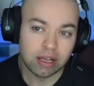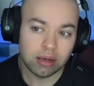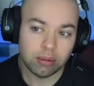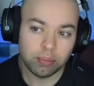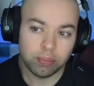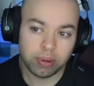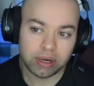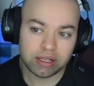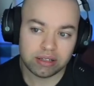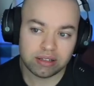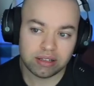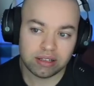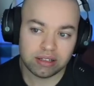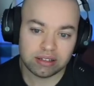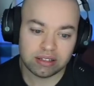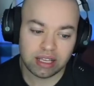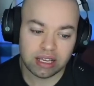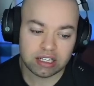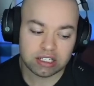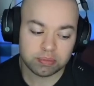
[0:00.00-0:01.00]
but it,
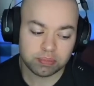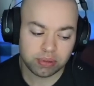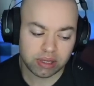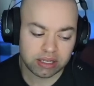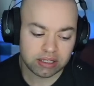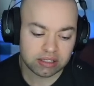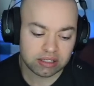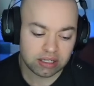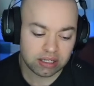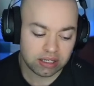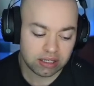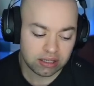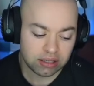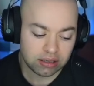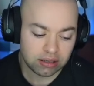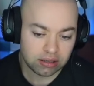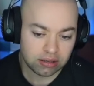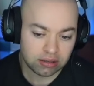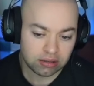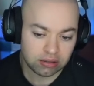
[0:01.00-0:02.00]
it takes place
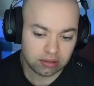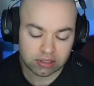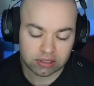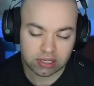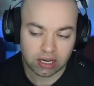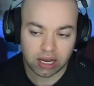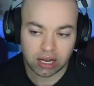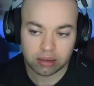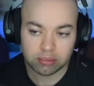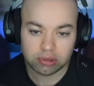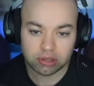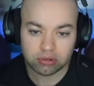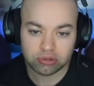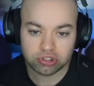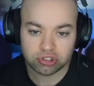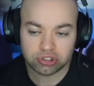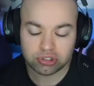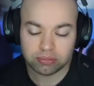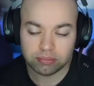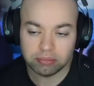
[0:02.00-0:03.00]
in the time, you know,
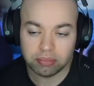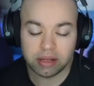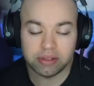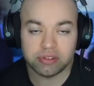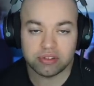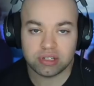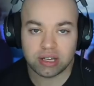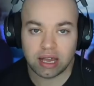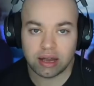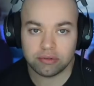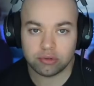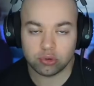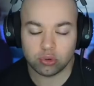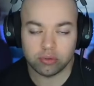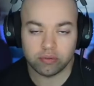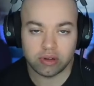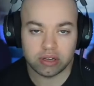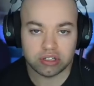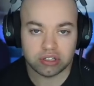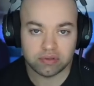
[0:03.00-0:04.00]
just months after
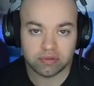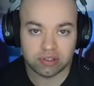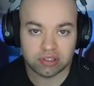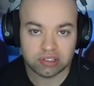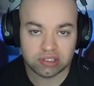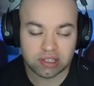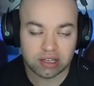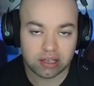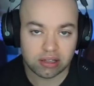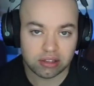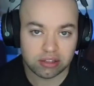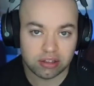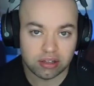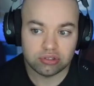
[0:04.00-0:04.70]
Revenge of the Sith.